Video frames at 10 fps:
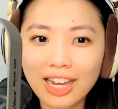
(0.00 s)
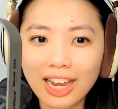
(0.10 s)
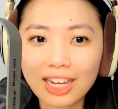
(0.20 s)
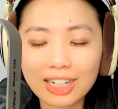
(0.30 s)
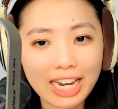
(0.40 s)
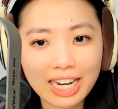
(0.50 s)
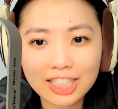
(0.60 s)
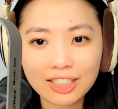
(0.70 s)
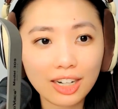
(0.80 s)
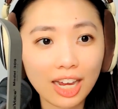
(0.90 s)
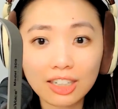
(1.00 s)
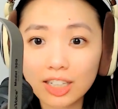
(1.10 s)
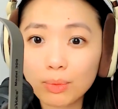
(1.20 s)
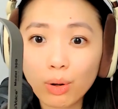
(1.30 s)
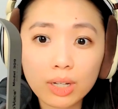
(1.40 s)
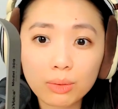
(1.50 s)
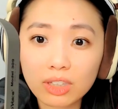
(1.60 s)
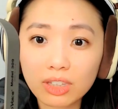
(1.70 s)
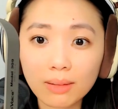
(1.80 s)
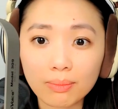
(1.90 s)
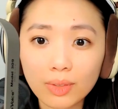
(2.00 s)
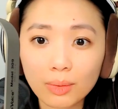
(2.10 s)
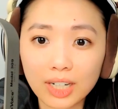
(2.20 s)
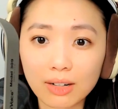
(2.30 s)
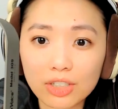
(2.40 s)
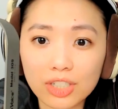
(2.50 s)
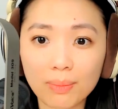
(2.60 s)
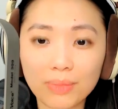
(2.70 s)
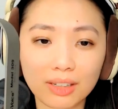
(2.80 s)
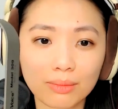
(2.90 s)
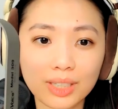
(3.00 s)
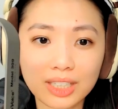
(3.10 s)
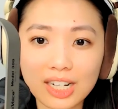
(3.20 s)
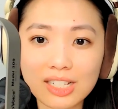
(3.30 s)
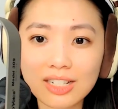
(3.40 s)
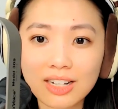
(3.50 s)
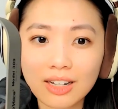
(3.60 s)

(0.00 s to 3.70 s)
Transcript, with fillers: and I actually ended up going with them when I was shopping because